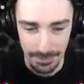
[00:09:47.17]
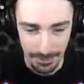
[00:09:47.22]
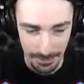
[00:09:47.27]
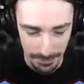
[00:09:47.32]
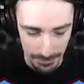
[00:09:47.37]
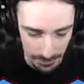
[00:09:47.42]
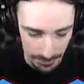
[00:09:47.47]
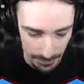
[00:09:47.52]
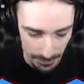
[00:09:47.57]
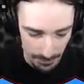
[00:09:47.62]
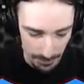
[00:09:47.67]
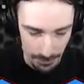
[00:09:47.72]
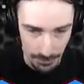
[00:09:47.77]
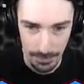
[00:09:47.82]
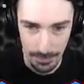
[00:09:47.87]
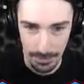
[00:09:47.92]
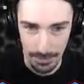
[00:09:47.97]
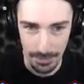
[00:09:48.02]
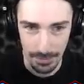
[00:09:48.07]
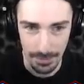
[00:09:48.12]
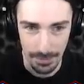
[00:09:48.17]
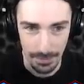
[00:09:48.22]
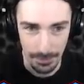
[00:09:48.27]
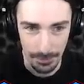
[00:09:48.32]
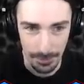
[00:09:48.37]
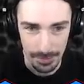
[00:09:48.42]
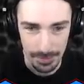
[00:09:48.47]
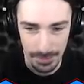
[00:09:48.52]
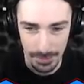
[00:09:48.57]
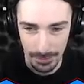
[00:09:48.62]
flying? Get out! All right,
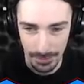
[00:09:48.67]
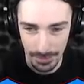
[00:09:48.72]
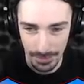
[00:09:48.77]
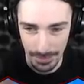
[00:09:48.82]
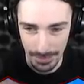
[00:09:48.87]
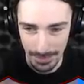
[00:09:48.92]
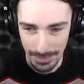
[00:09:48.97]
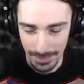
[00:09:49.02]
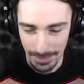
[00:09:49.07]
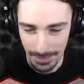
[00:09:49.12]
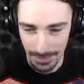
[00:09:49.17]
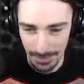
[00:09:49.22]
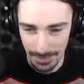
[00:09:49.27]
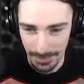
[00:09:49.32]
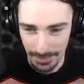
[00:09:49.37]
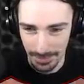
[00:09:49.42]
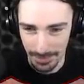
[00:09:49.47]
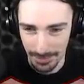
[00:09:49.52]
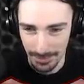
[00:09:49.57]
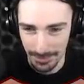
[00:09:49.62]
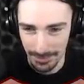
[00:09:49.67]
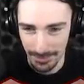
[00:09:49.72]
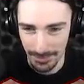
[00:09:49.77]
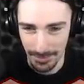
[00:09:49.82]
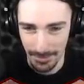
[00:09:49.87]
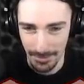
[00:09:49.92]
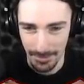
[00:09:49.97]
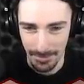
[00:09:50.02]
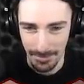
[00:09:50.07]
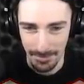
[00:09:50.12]
what's going on here?
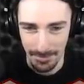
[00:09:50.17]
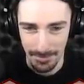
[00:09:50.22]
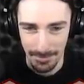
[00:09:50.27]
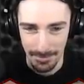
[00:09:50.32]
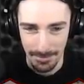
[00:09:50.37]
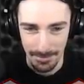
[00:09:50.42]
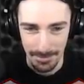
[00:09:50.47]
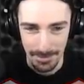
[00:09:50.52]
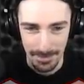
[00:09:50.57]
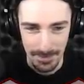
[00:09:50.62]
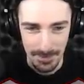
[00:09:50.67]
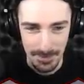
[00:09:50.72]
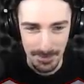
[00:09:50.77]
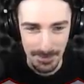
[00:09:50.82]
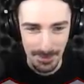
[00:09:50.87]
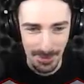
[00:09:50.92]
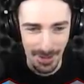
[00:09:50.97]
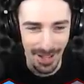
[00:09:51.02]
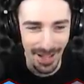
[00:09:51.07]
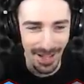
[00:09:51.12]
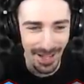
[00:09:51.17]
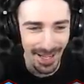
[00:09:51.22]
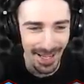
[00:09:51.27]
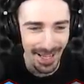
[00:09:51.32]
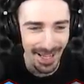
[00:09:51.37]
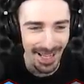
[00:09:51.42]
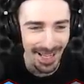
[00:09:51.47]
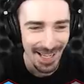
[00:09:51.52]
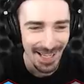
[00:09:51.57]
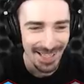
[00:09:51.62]
Cosmo's got literally no rotors
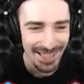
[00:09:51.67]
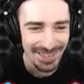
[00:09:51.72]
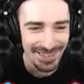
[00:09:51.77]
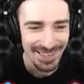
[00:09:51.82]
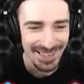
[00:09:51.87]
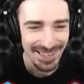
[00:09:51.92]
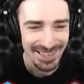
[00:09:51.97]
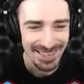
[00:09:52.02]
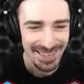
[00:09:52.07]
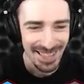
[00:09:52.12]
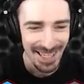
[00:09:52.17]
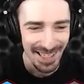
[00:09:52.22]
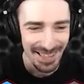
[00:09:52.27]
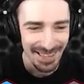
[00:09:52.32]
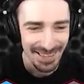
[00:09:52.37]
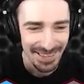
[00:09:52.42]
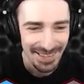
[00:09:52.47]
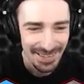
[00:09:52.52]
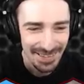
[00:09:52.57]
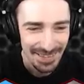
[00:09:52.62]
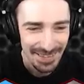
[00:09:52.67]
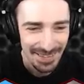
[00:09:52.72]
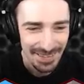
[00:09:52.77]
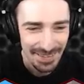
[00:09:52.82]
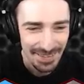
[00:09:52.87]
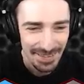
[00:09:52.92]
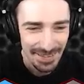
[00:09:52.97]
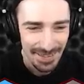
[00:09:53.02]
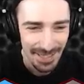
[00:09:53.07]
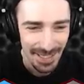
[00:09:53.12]
left.
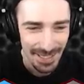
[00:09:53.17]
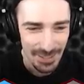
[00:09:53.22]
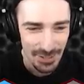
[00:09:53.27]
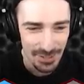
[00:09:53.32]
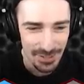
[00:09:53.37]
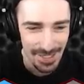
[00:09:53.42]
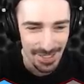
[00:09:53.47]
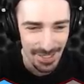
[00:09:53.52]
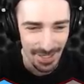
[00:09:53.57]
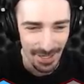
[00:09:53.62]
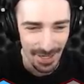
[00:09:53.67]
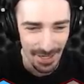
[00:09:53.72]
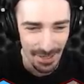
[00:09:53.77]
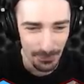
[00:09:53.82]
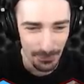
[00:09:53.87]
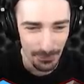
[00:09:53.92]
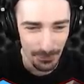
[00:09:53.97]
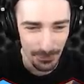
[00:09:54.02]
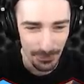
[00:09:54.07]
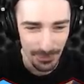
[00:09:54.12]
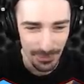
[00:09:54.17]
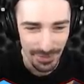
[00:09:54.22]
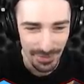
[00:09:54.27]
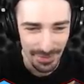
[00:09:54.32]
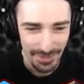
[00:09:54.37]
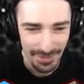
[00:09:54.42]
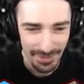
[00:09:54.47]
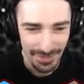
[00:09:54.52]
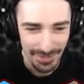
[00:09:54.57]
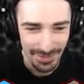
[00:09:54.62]
He's got like two. Can you take off?
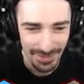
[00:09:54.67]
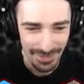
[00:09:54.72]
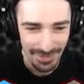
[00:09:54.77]
Oh no!